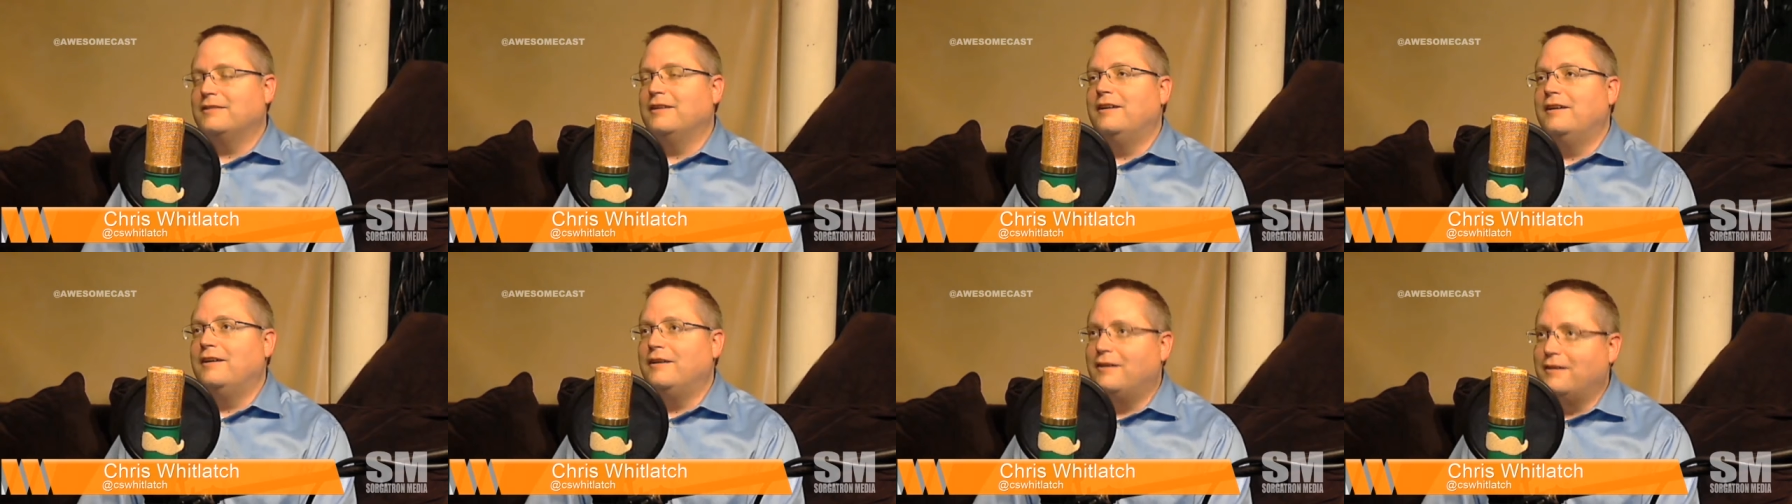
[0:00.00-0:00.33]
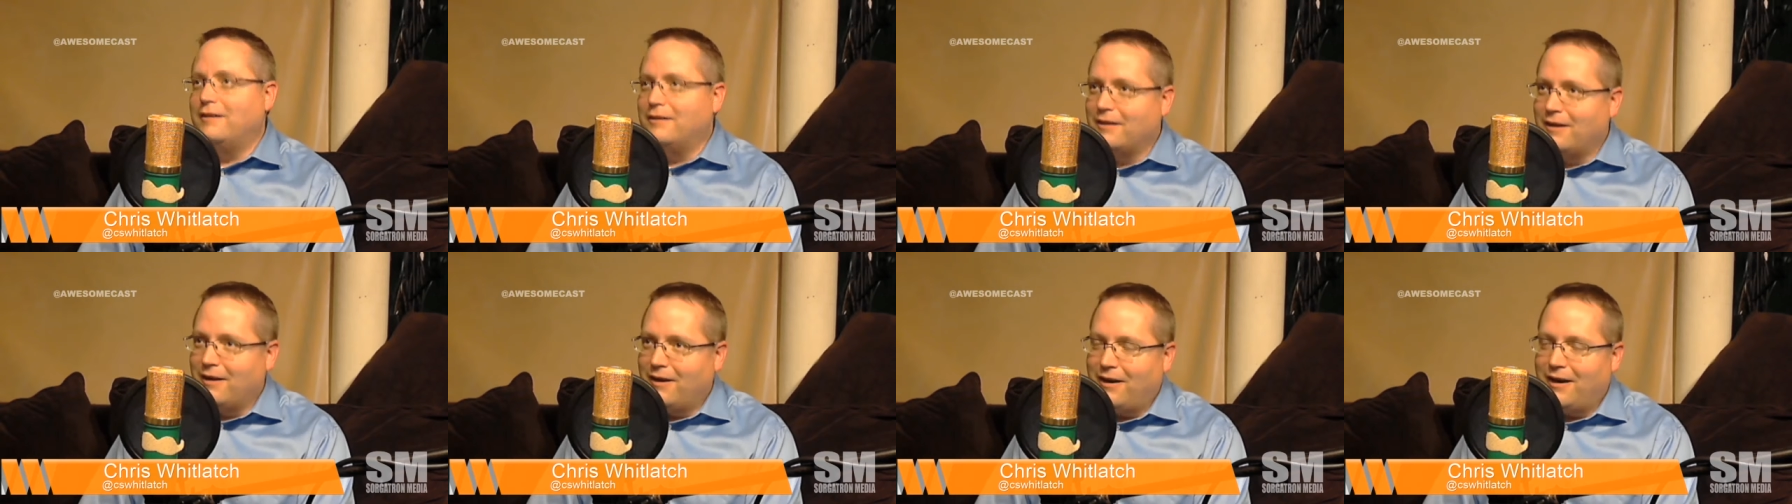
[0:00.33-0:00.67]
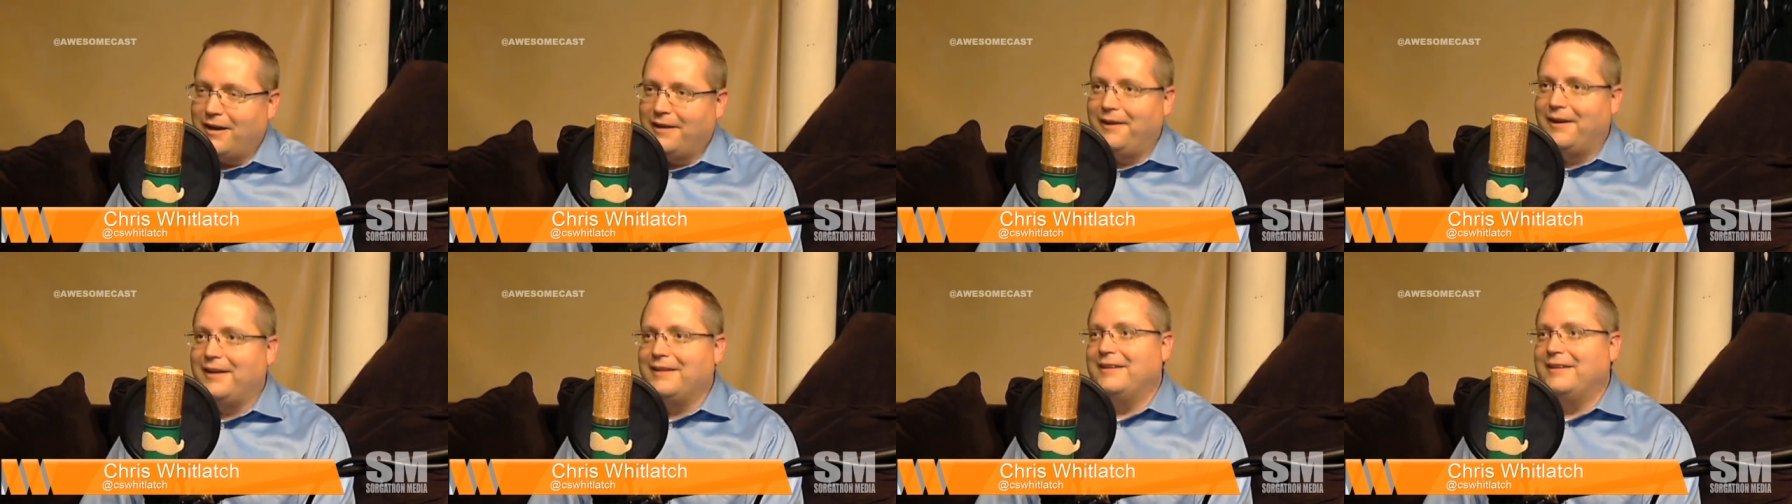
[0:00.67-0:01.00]
oh
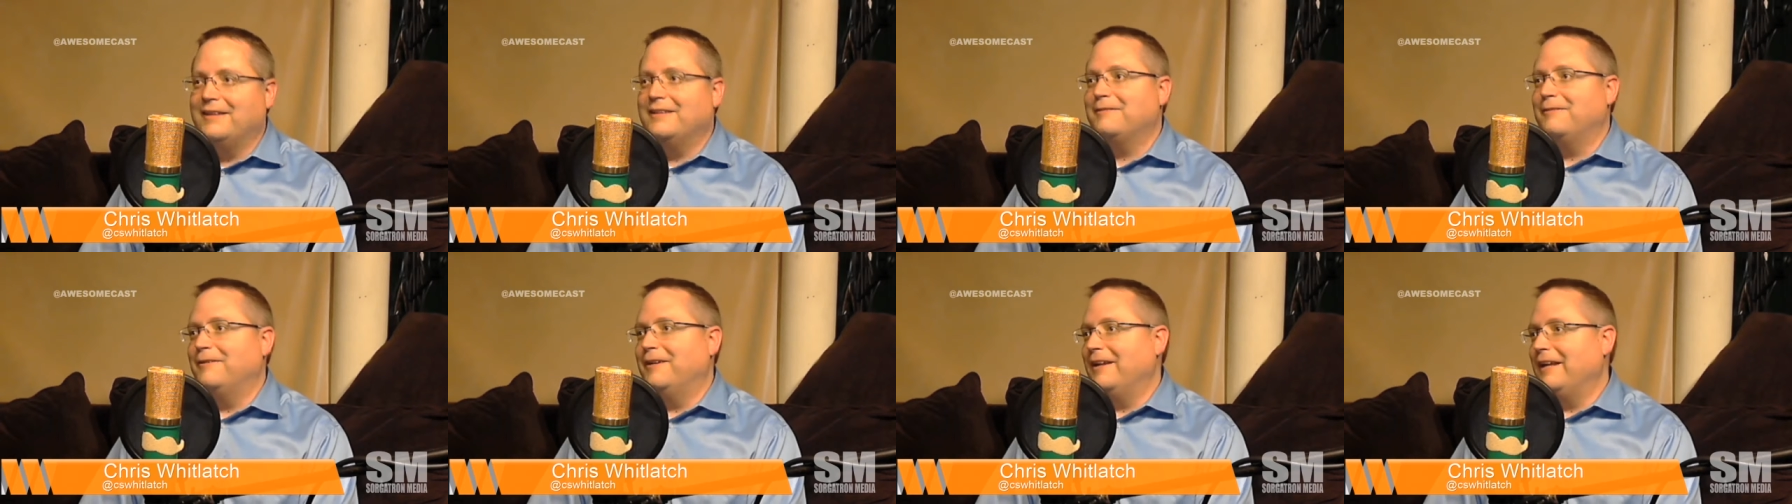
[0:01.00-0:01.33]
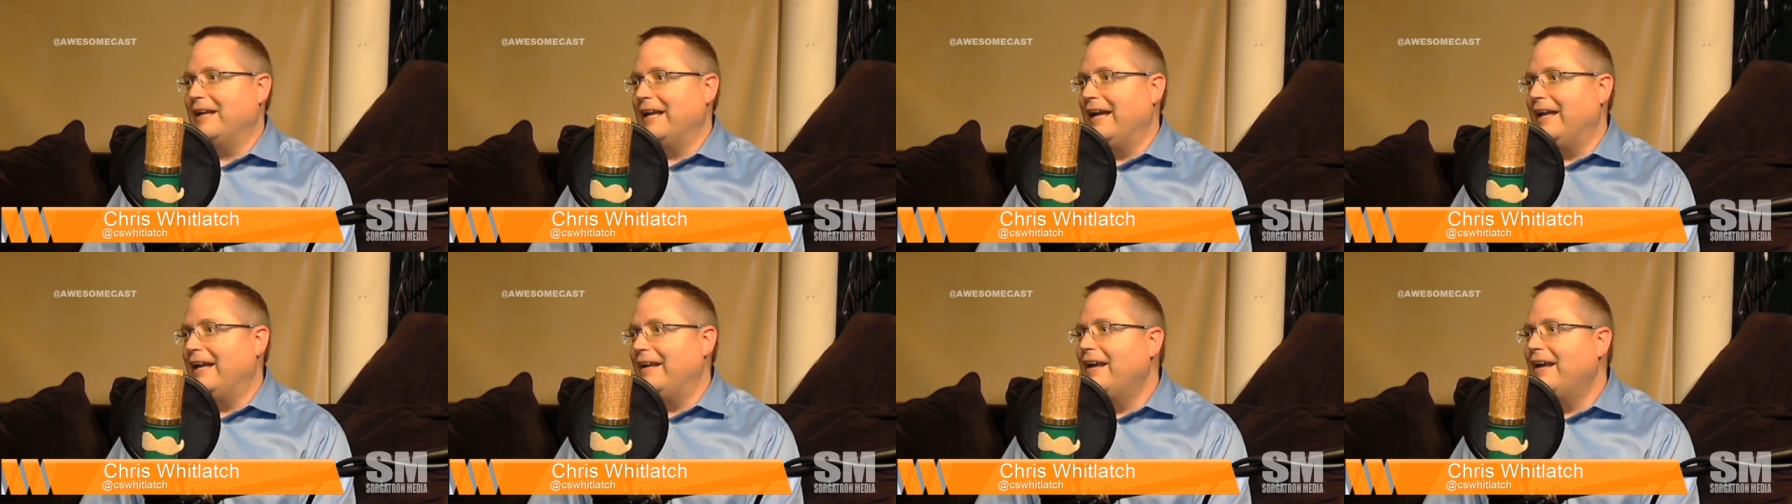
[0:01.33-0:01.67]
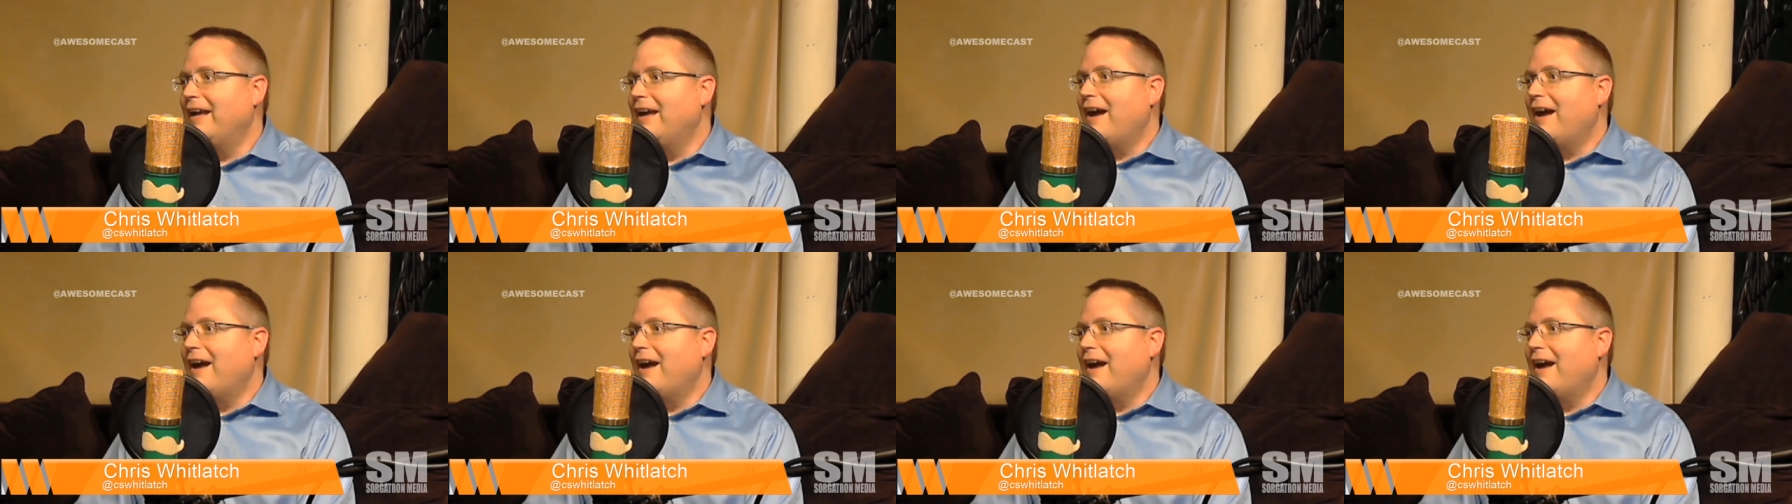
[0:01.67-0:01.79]
God, not this one again,